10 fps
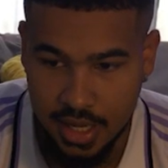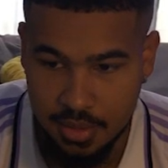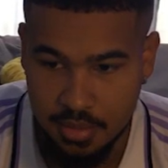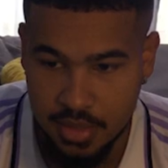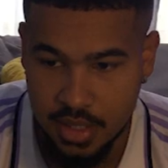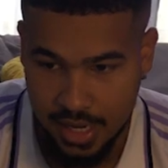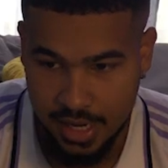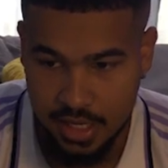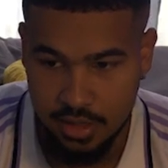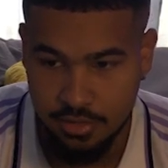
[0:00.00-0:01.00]
game
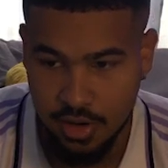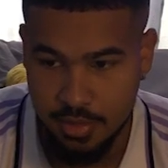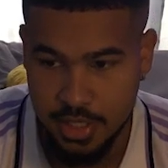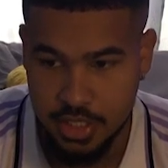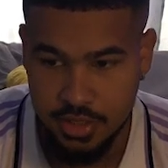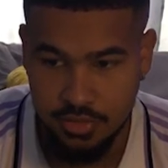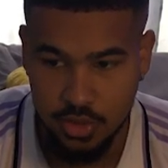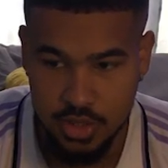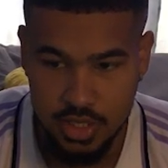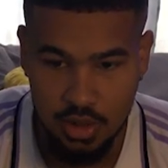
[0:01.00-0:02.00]
directly from a
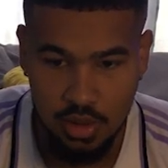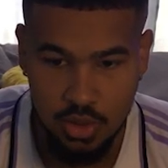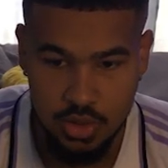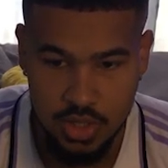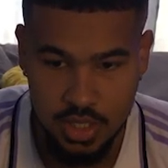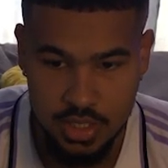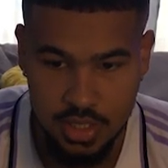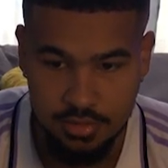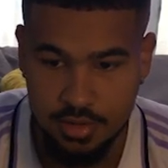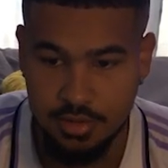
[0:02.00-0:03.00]
GeForce Now hosted
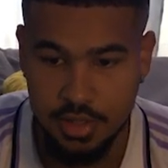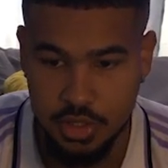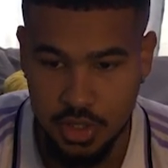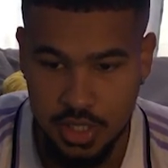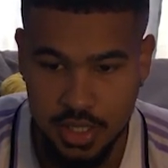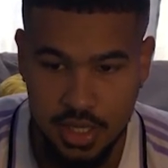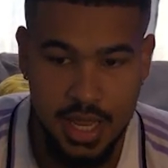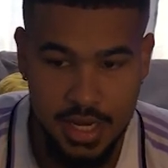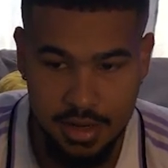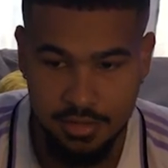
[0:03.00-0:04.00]
server virtually
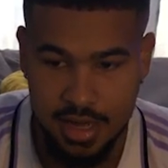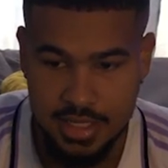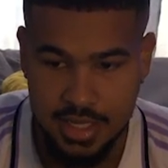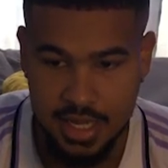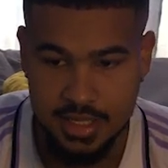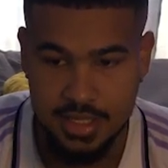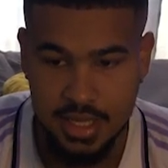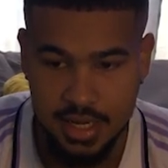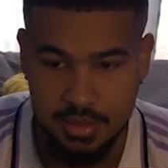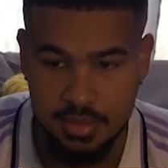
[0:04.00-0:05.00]
any device can
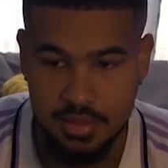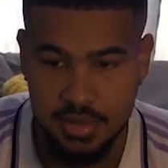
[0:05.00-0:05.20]
stream